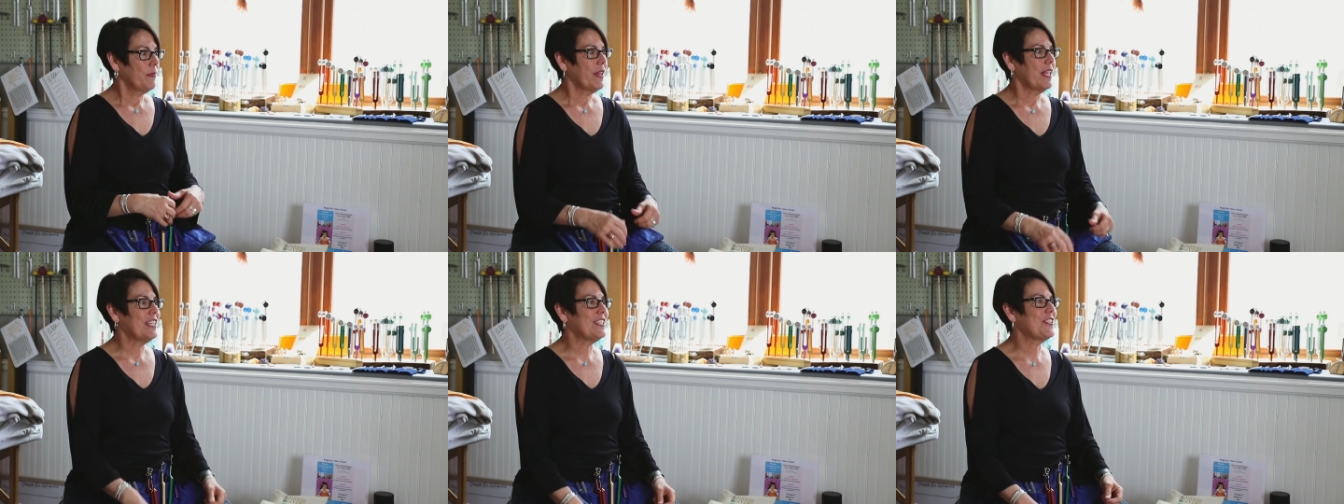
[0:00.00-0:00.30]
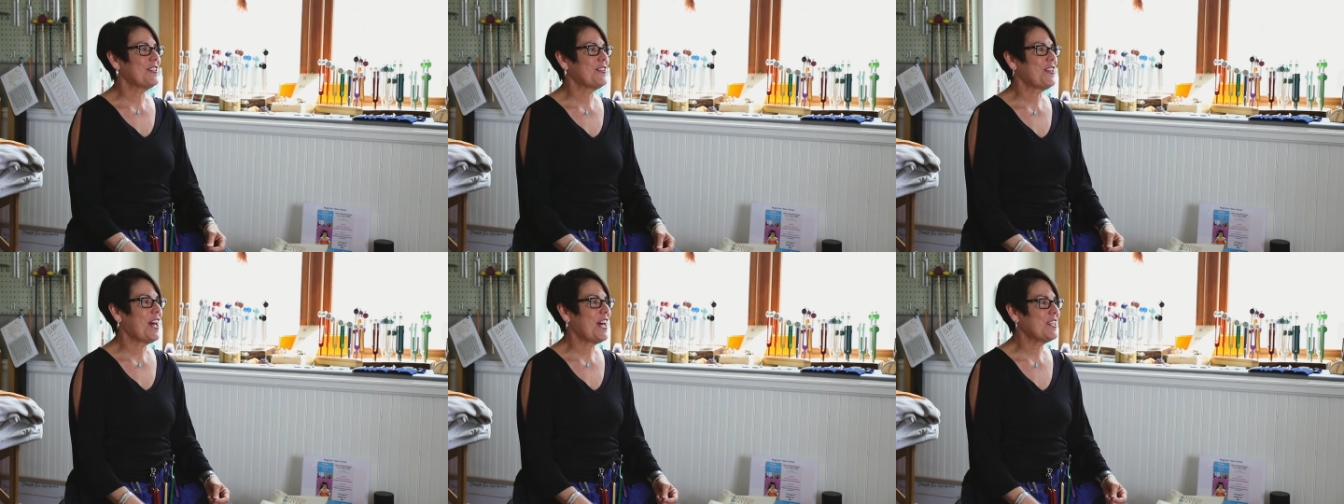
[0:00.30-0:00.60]
And
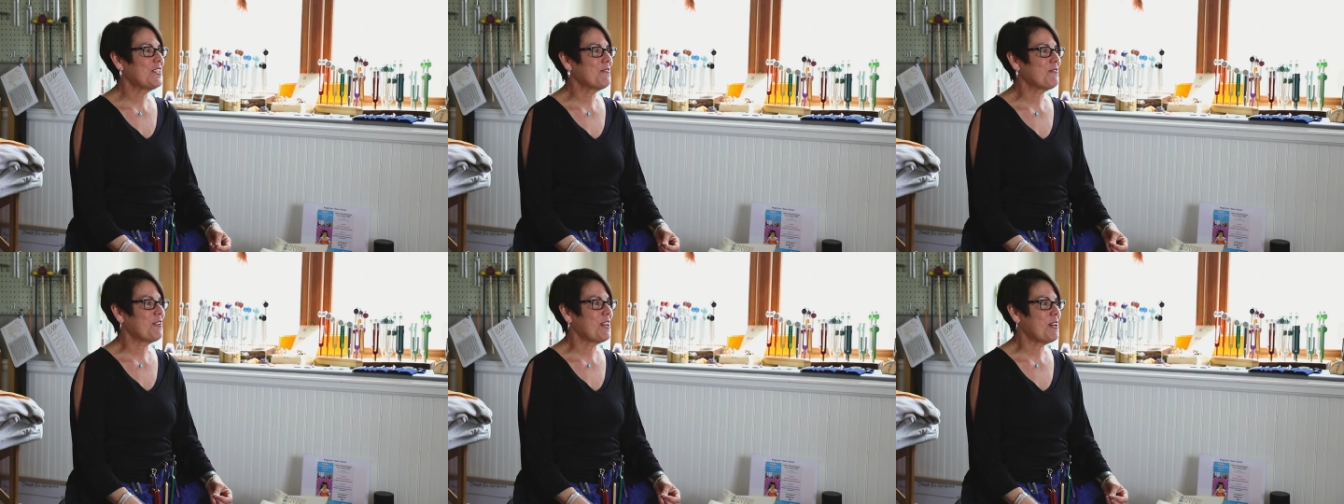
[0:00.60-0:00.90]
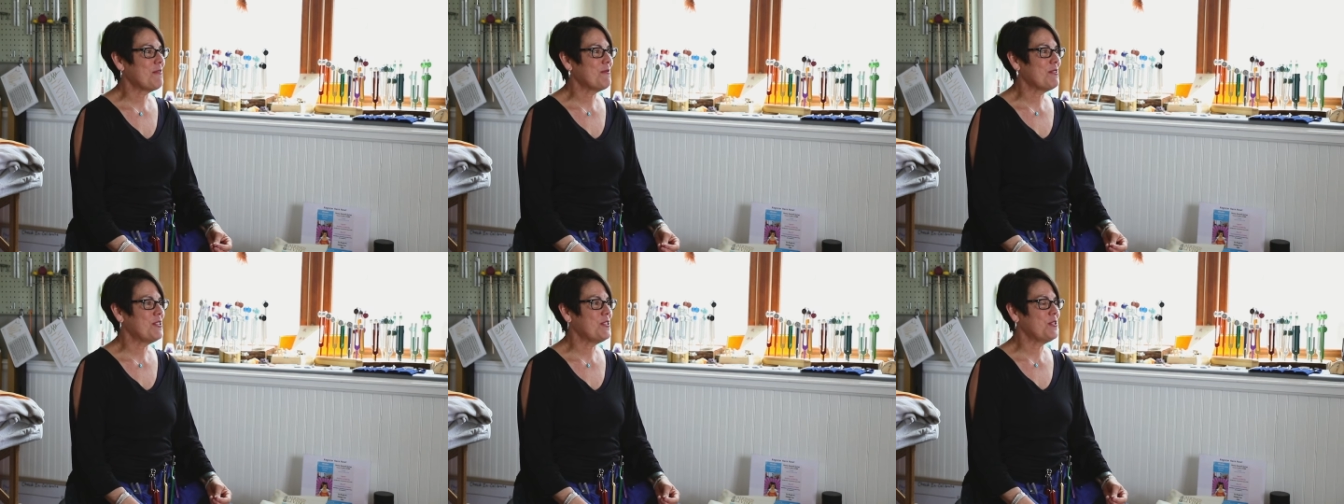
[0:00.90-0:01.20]
so that's what
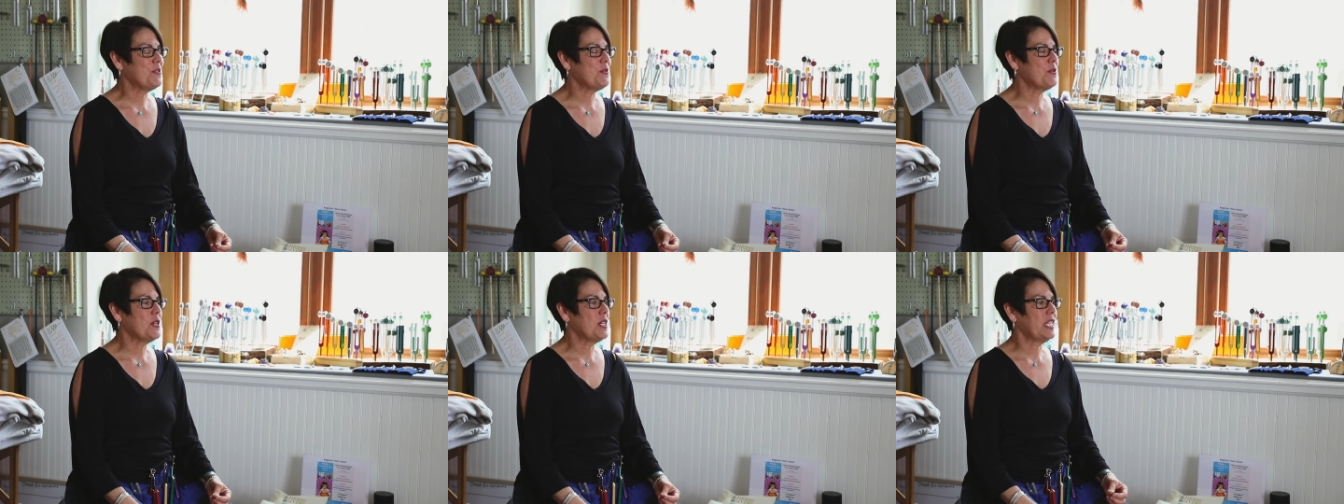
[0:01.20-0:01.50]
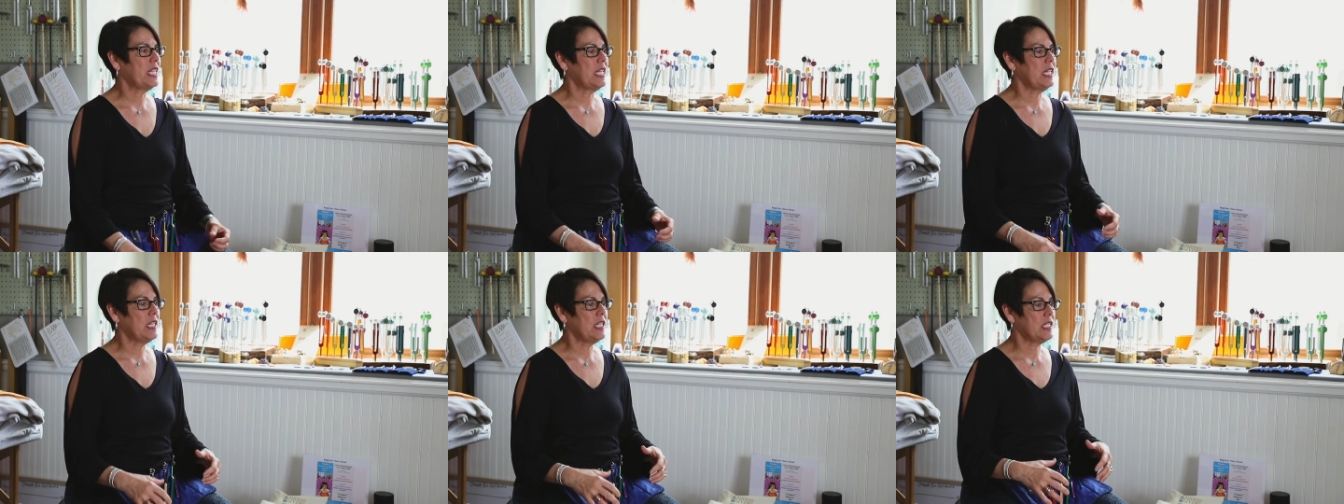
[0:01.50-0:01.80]
I've been
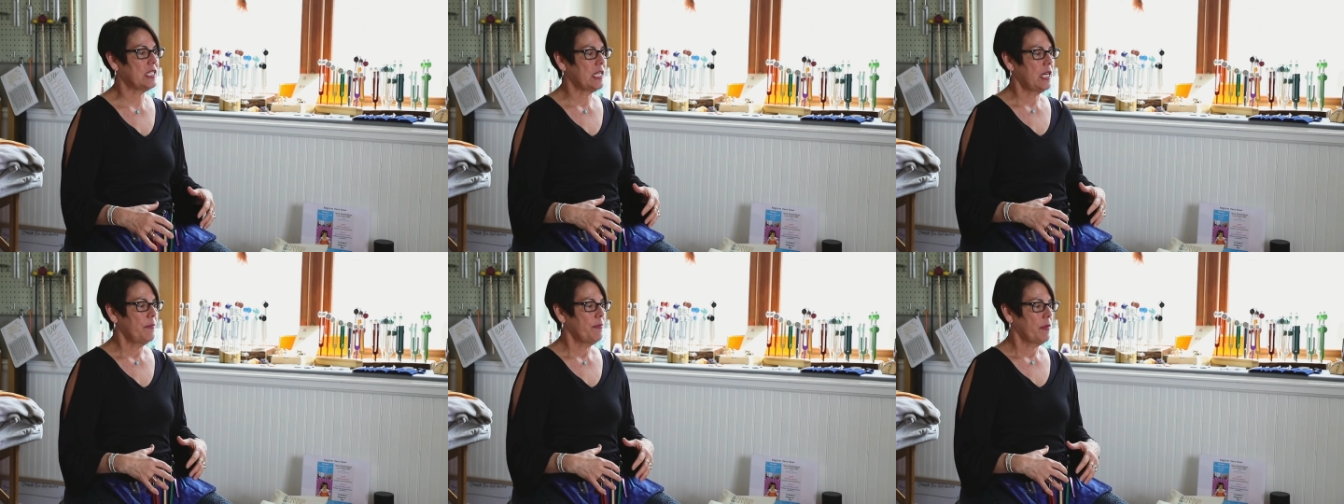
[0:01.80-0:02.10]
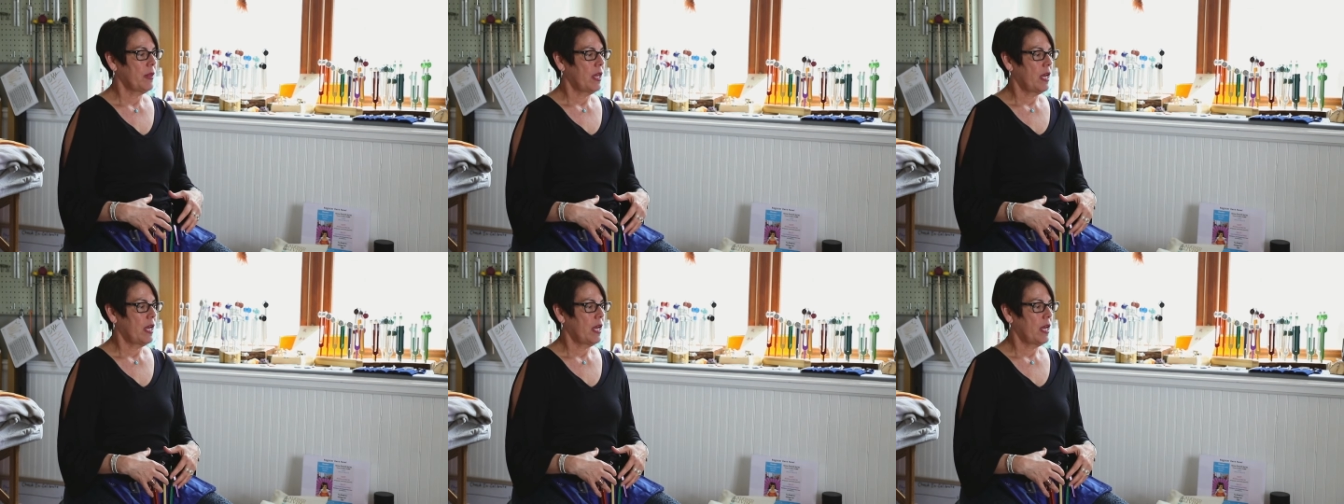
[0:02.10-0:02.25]
doing is